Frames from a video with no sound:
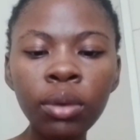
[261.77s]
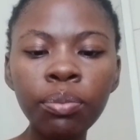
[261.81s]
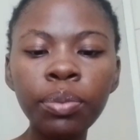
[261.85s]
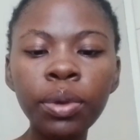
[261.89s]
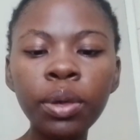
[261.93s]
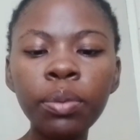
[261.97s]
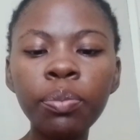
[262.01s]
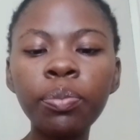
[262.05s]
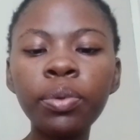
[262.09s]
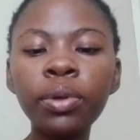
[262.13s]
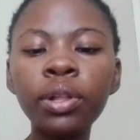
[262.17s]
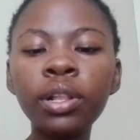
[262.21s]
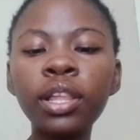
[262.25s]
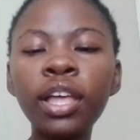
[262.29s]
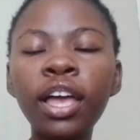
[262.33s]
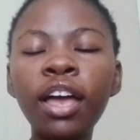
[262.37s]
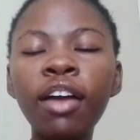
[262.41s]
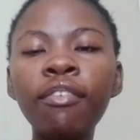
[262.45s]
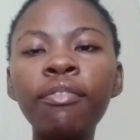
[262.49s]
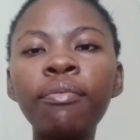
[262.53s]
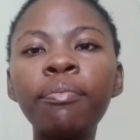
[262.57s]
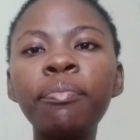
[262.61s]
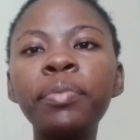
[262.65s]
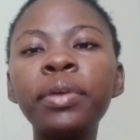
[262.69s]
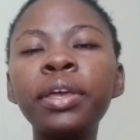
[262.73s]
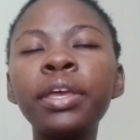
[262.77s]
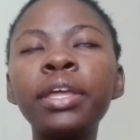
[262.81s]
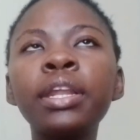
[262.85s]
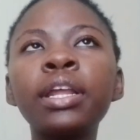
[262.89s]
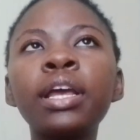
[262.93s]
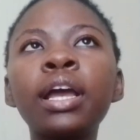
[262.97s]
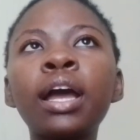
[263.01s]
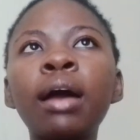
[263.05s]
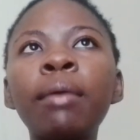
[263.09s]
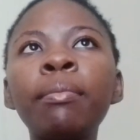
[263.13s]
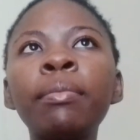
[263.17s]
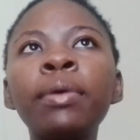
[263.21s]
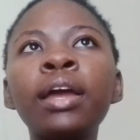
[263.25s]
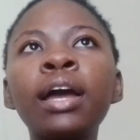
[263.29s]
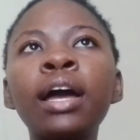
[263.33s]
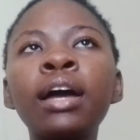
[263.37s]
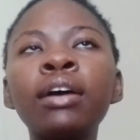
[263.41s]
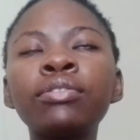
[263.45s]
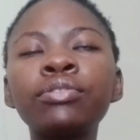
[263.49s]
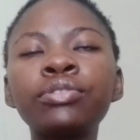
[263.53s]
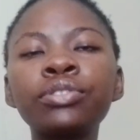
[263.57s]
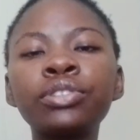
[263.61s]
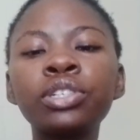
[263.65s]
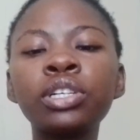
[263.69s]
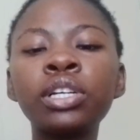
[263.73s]
people have been coming
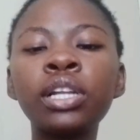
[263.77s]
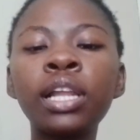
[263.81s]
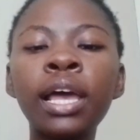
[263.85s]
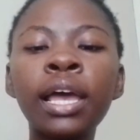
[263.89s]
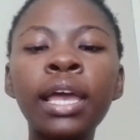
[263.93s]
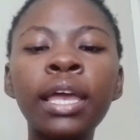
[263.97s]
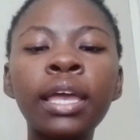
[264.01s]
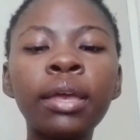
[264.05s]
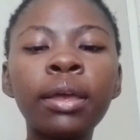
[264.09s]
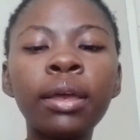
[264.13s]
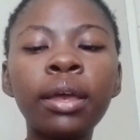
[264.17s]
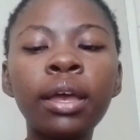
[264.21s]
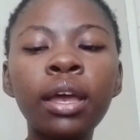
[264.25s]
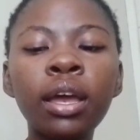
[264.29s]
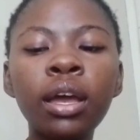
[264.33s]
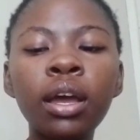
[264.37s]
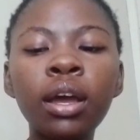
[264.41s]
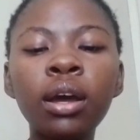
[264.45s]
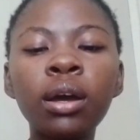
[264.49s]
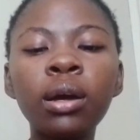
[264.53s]
after, like,